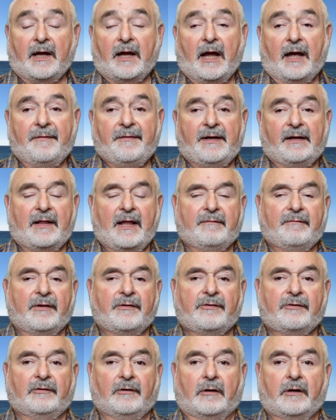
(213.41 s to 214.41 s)
And the 11th
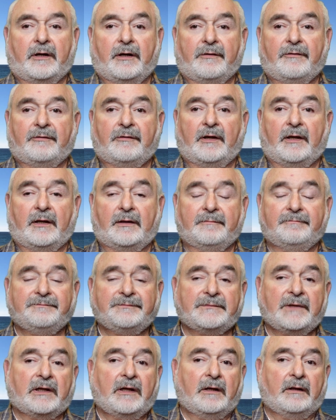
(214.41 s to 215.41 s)
Circuit said,
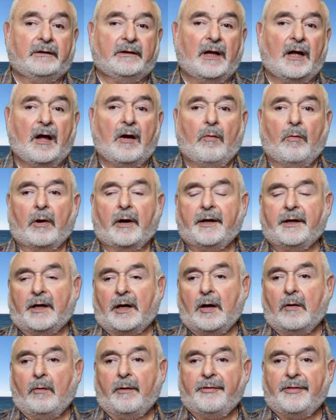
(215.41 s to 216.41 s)
no, we're going to
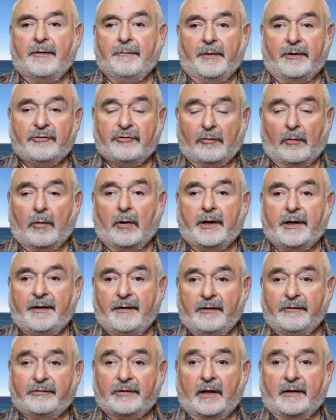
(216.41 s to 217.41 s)
go with the majority of
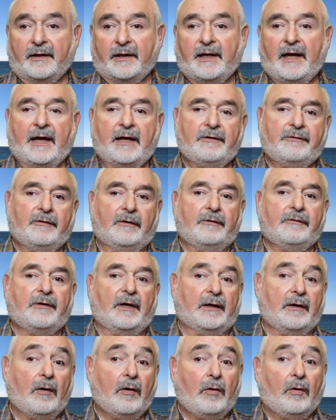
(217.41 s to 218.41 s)
these other cases
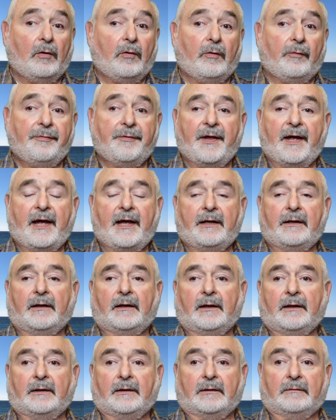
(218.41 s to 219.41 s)
and hold that
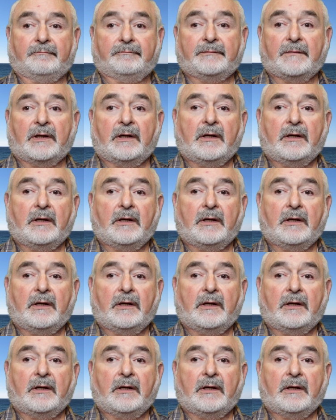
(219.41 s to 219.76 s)
um,